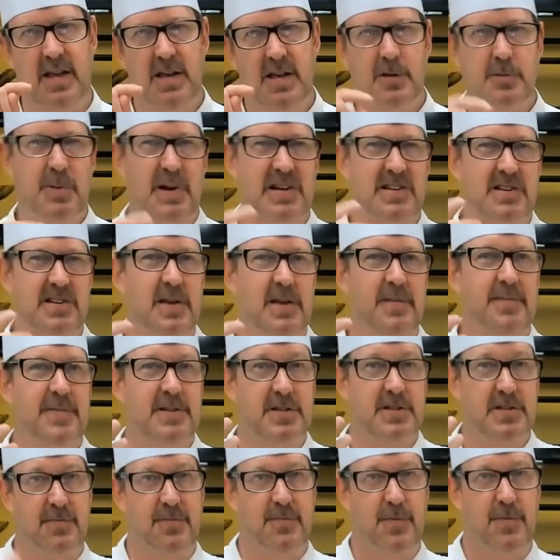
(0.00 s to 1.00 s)
especially if
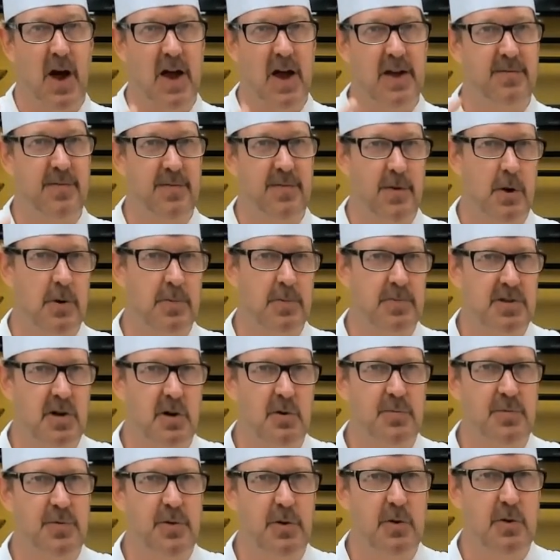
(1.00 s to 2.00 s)
it's fried firm
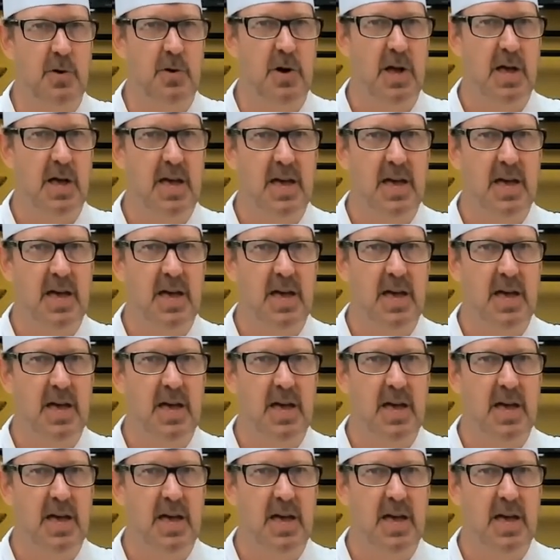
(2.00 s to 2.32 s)
tofu.